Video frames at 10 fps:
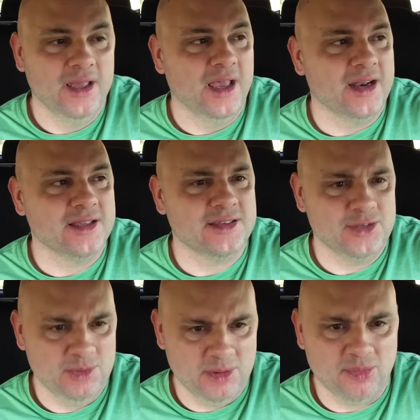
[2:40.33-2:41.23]
and I said,
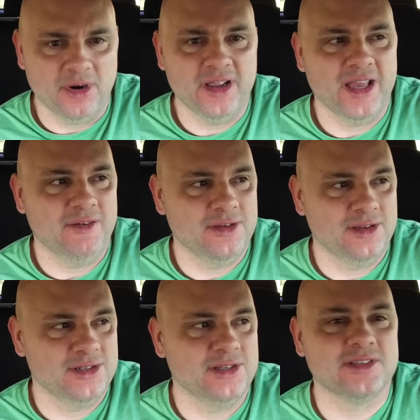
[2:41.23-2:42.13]
You've been praying, haven't you?
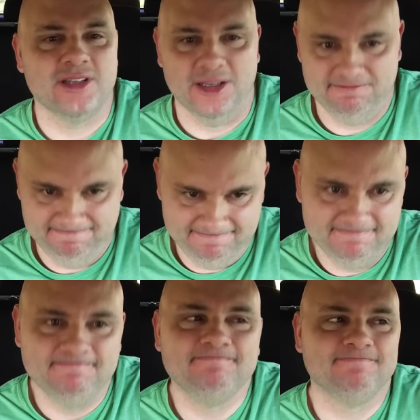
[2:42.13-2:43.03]
And she's like,
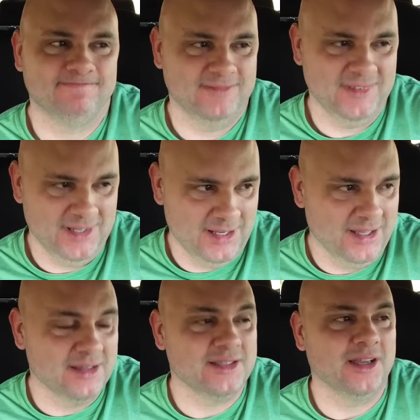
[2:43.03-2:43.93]
and
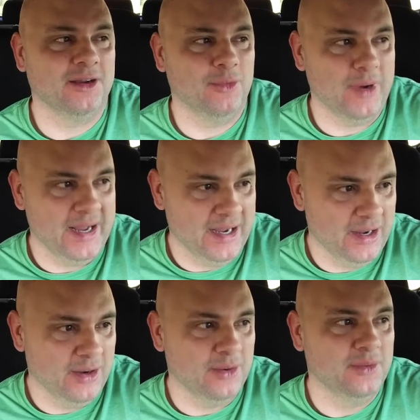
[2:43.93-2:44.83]
I was like,
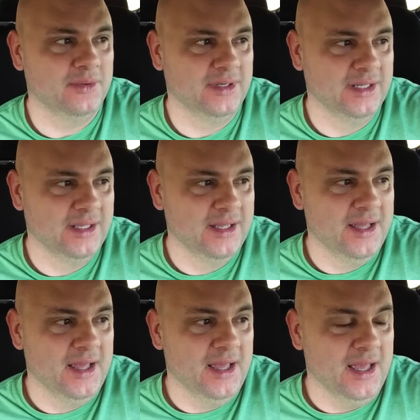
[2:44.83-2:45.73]
wow.
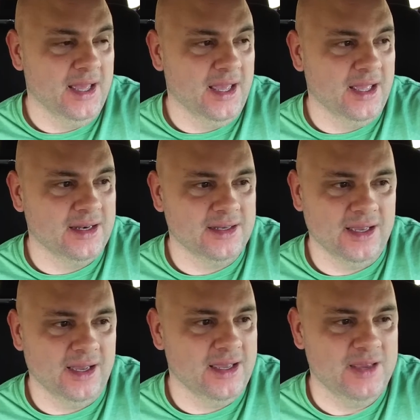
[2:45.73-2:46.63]
And
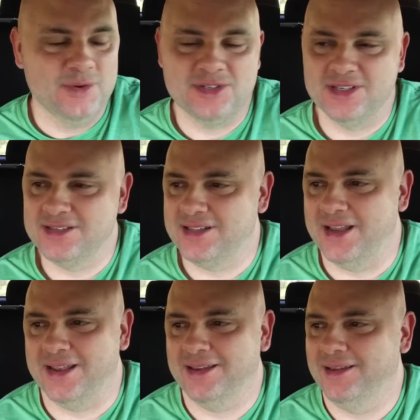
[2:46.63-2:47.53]
uh, he was just like,